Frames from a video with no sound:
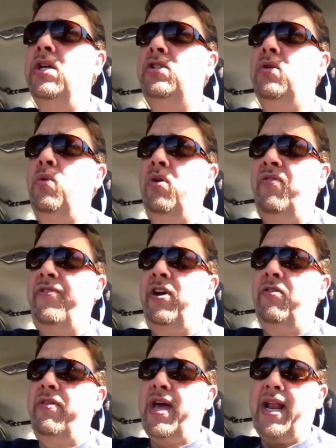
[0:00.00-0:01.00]
So we'll
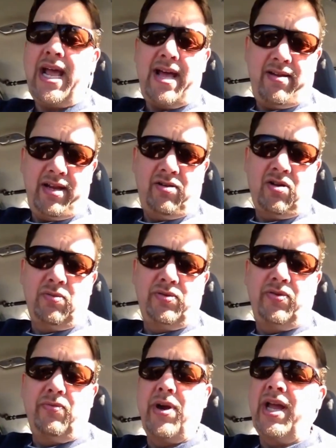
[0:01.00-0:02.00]
figure that out in terms of
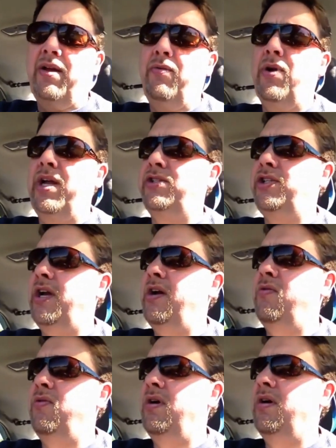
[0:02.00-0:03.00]
the
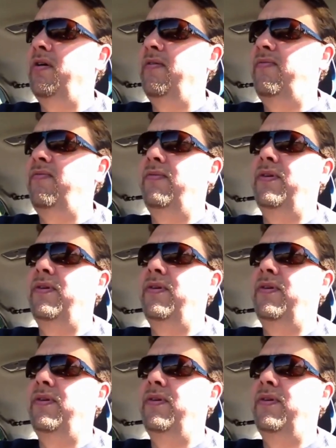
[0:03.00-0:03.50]
ratio of